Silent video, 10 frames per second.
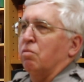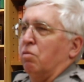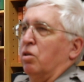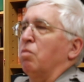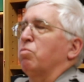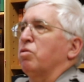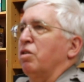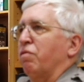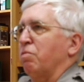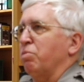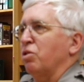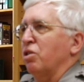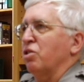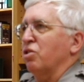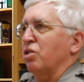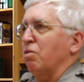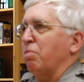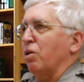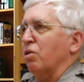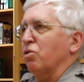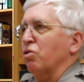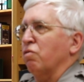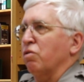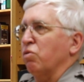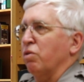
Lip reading: a number of different positions in the Park Service,